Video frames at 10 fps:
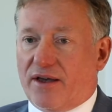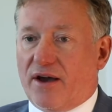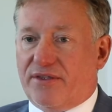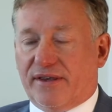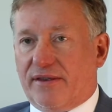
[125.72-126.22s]

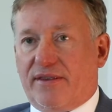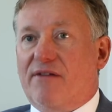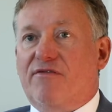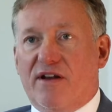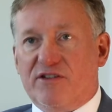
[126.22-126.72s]
I think
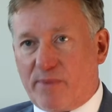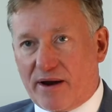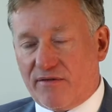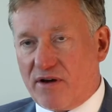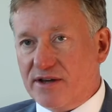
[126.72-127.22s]
that fresh pair
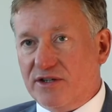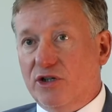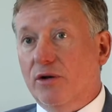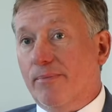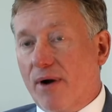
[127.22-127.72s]
of eyes, a
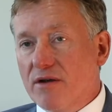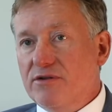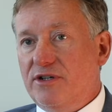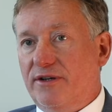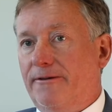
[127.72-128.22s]
new
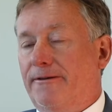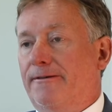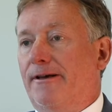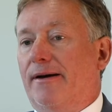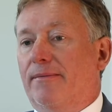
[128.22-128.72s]
approach,
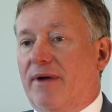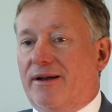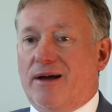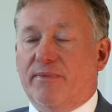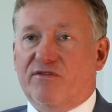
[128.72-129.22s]
and
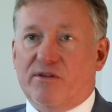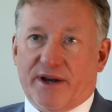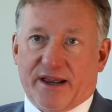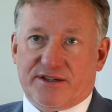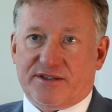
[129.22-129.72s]
coming from an
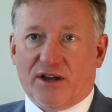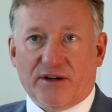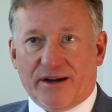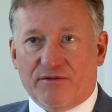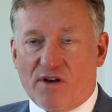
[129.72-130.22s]

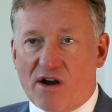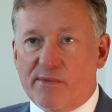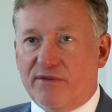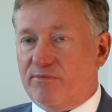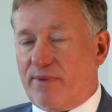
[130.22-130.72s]
external
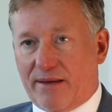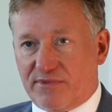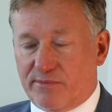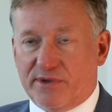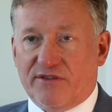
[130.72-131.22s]
environment,
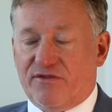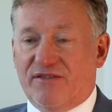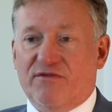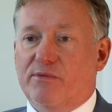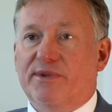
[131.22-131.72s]
perhaps
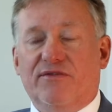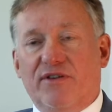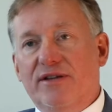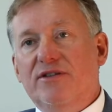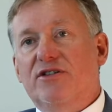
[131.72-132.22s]
even from a
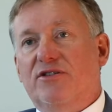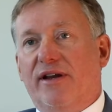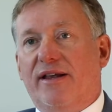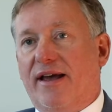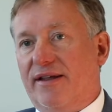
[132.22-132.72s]
different
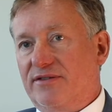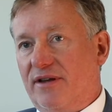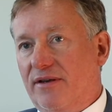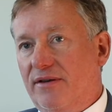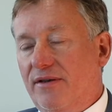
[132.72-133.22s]
industry, adds
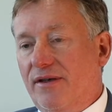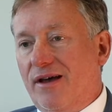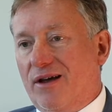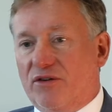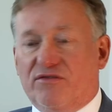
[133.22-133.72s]
a
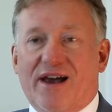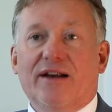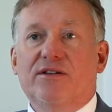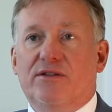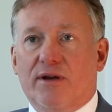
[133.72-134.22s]
lot of
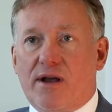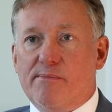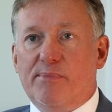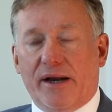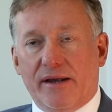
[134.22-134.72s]
value to a
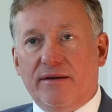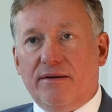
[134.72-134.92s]
company.